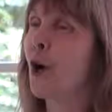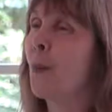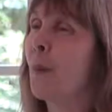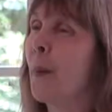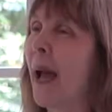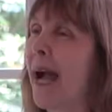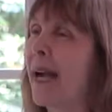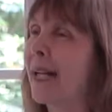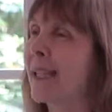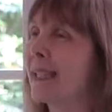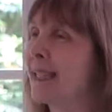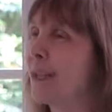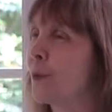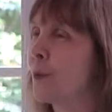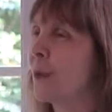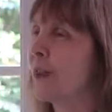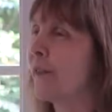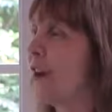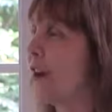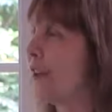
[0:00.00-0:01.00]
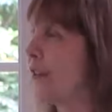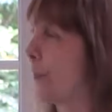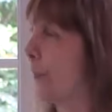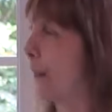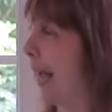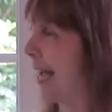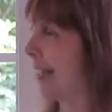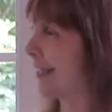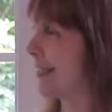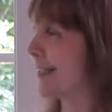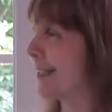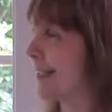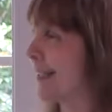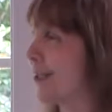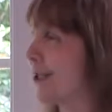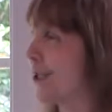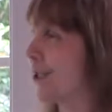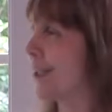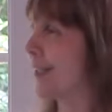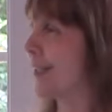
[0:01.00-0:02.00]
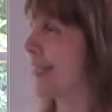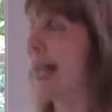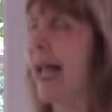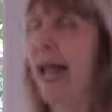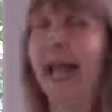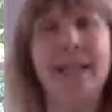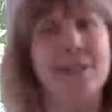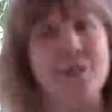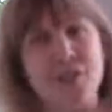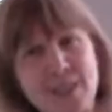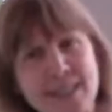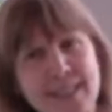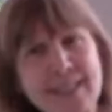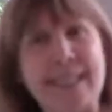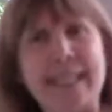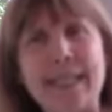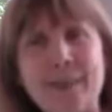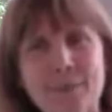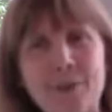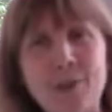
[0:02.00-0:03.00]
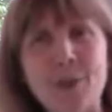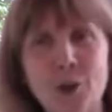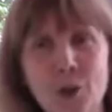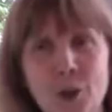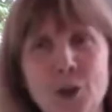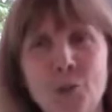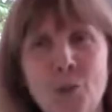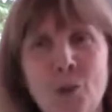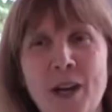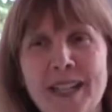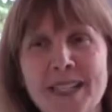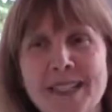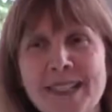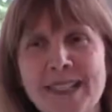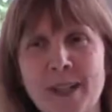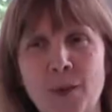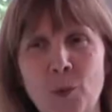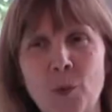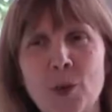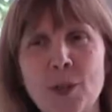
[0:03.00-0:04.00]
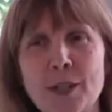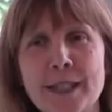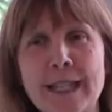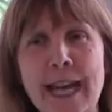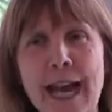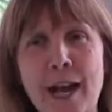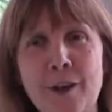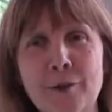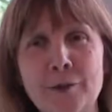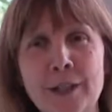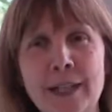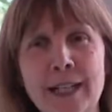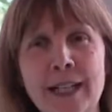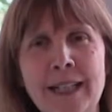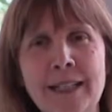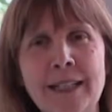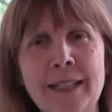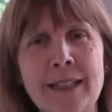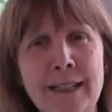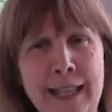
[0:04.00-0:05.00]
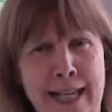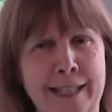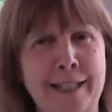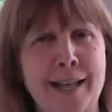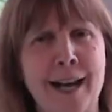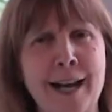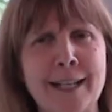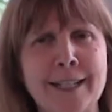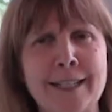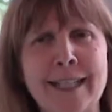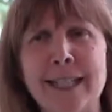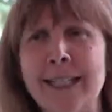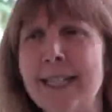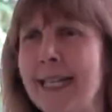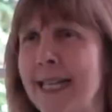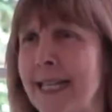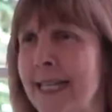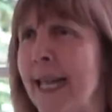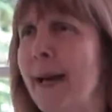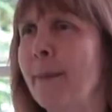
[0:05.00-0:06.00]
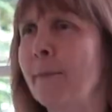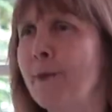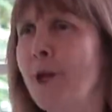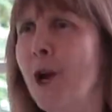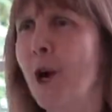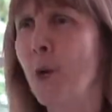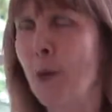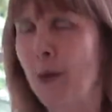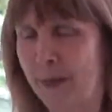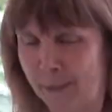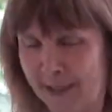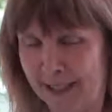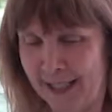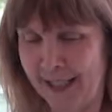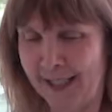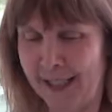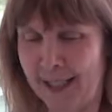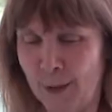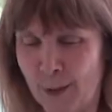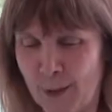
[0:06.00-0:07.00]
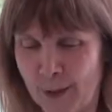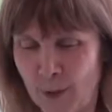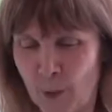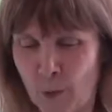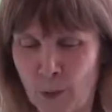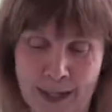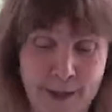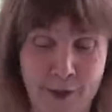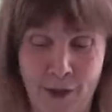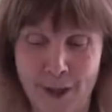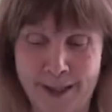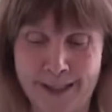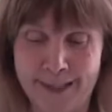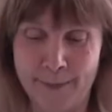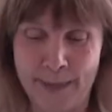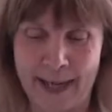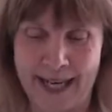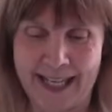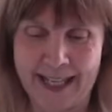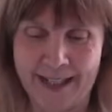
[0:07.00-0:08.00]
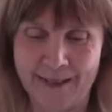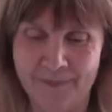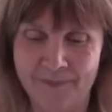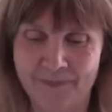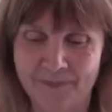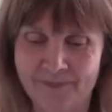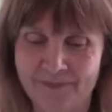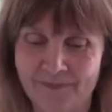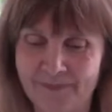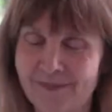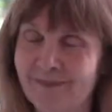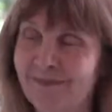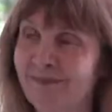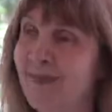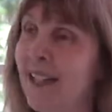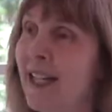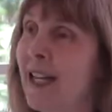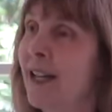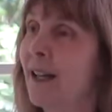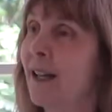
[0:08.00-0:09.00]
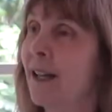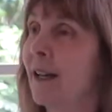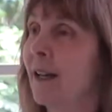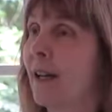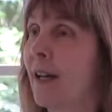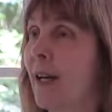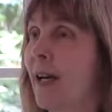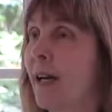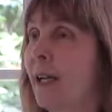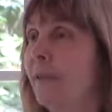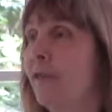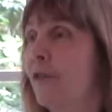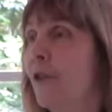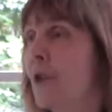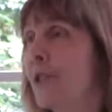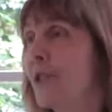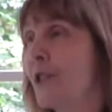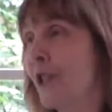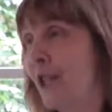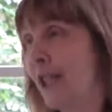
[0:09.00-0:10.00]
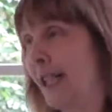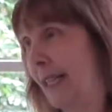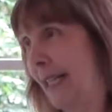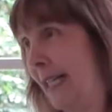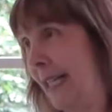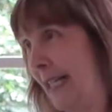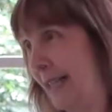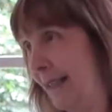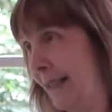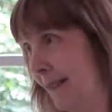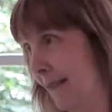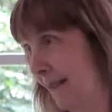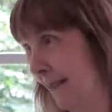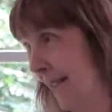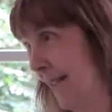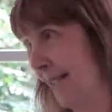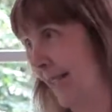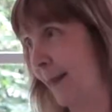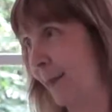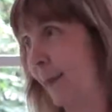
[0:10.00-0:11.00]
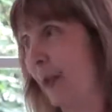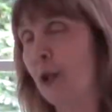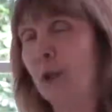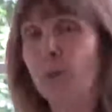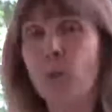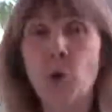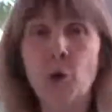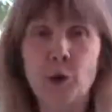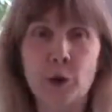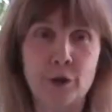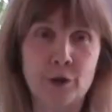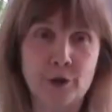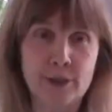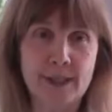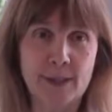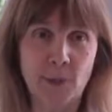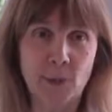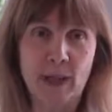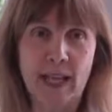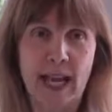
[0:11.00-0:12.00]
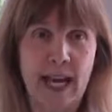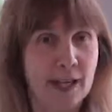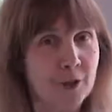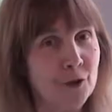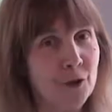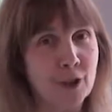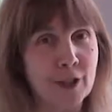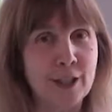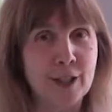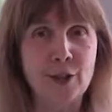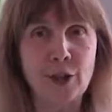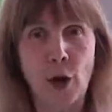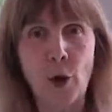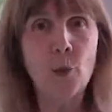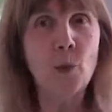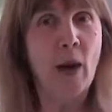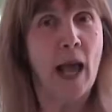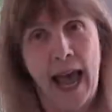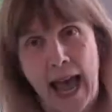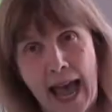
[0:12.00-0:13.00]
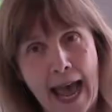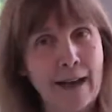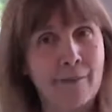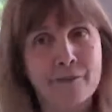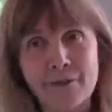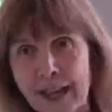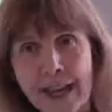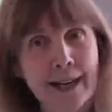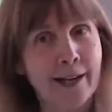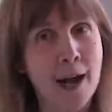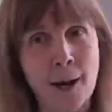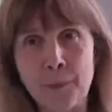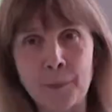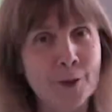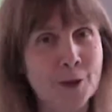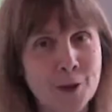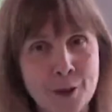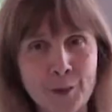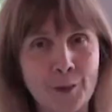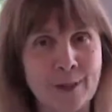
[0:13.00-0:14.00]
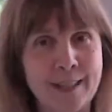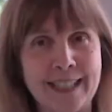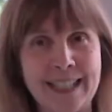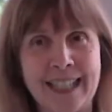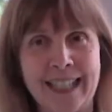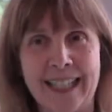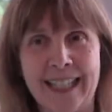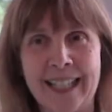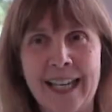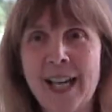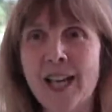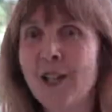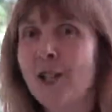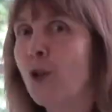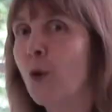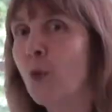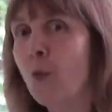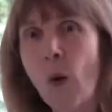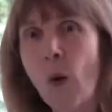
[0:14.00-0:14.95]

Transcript: go back and get rid of all the bad decisions and just keep the good ones that worked out like God did, he kept Noah because he was a righteous man. Unfortunately, as mere mortals, we actually don't have that opportunity to